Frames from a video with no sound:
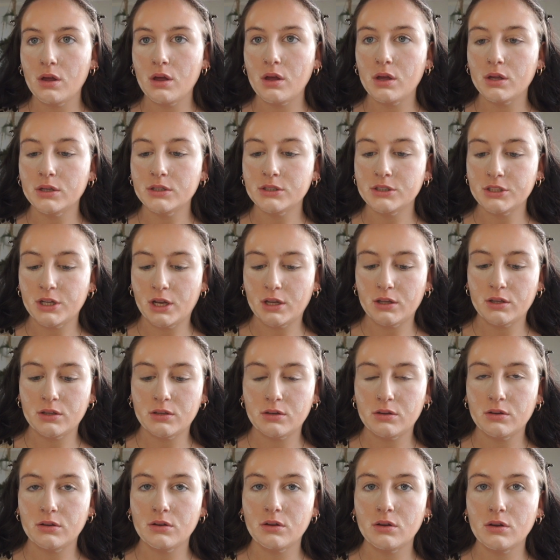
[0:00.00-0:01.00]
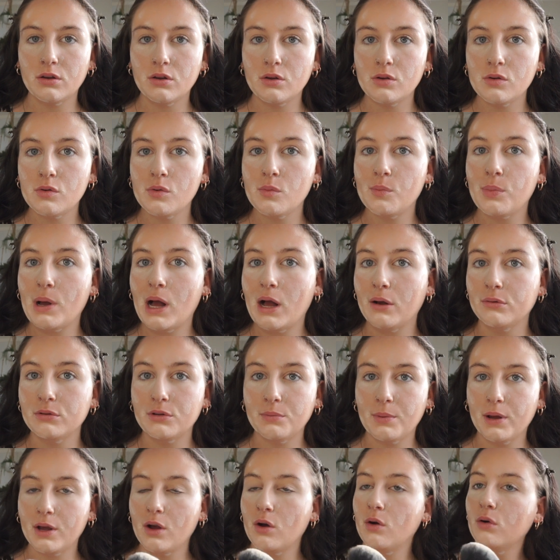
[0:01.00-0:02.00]
and just powder
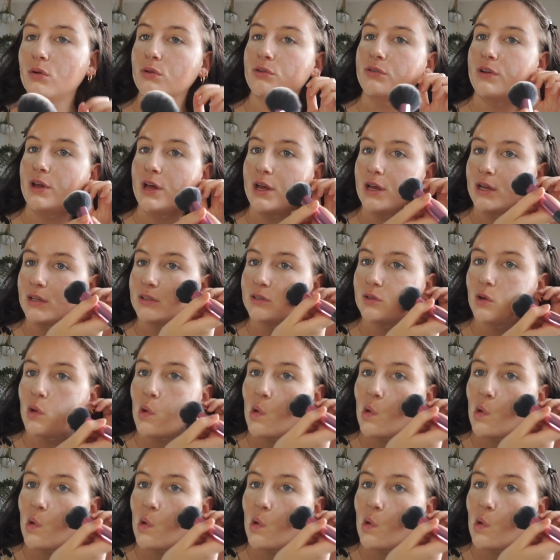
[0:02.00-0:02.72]
my whole face,